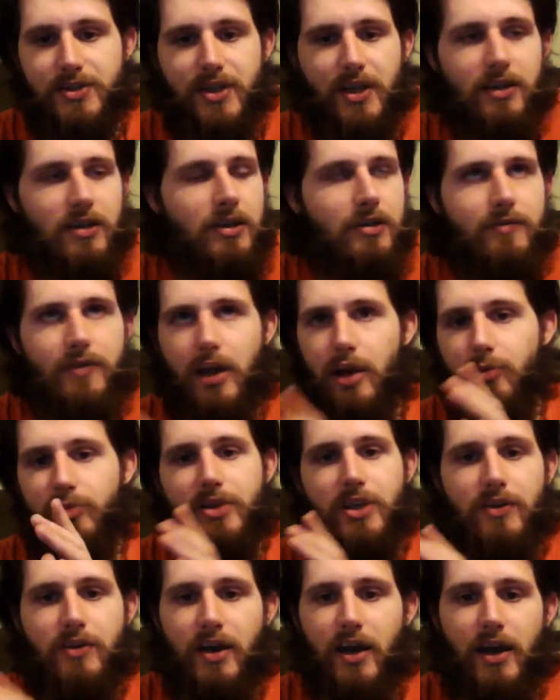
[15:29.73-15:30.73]
I love
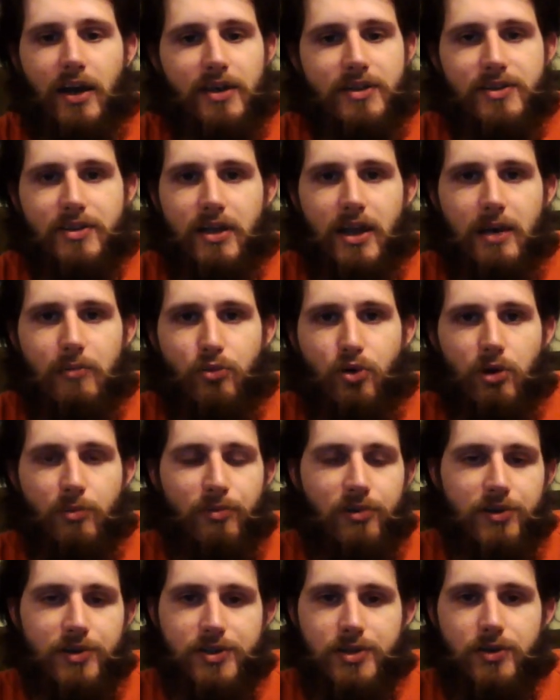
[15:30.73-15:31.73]
helping you guys in that more
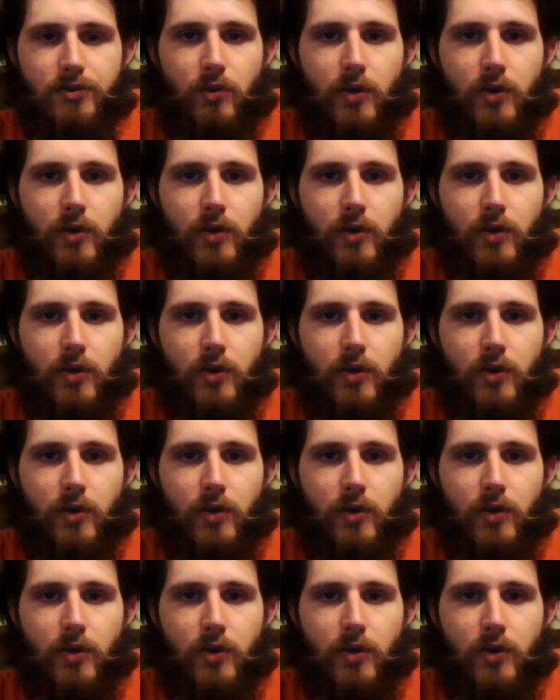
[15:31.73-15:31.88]
personal